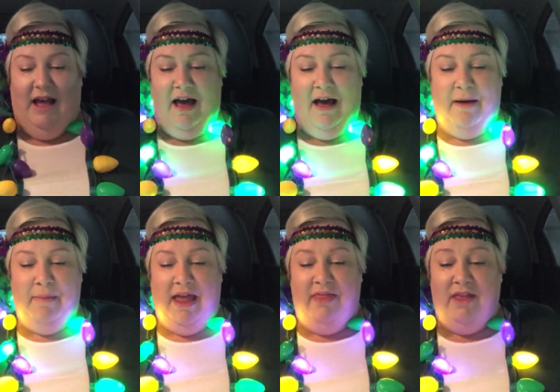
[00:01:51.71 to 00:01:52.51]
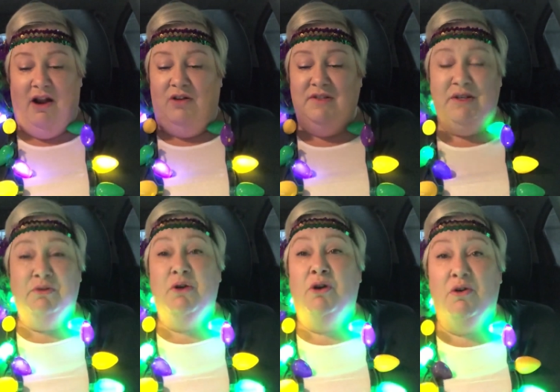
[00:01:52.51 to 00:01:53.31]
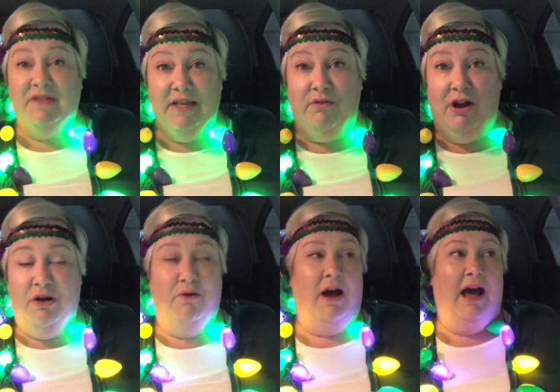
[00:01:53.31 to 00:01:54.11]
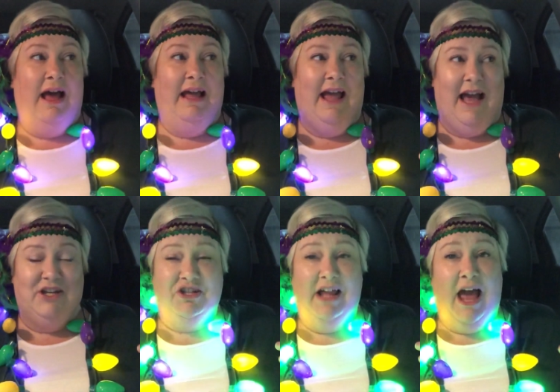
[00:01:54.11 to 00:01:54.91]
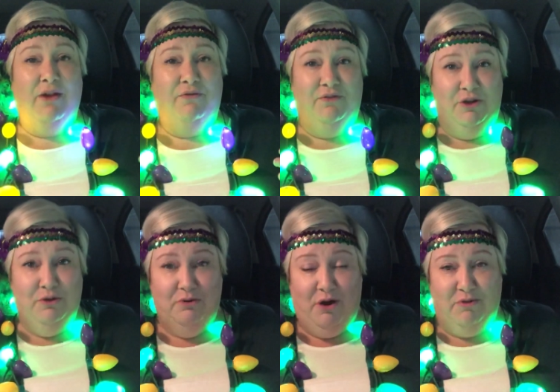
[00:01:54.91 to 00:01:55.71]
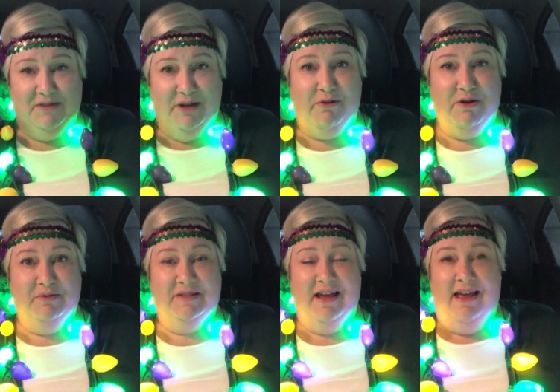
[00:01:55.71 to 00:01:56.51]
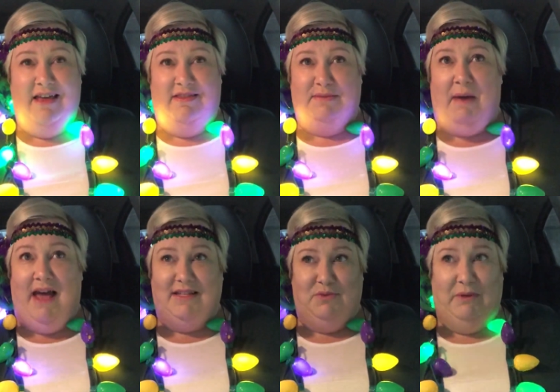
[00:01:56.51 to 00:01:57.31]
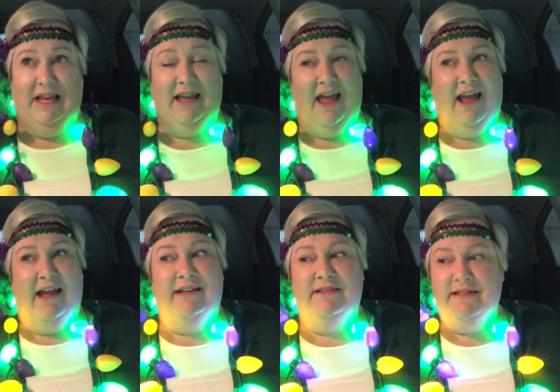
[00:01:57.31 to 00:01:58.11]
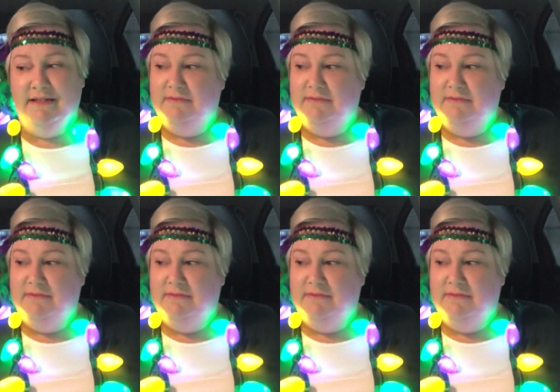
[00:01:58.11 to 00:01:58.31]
Um, and then also no Coke Zero. I actually had a few Coke Zeros this past week and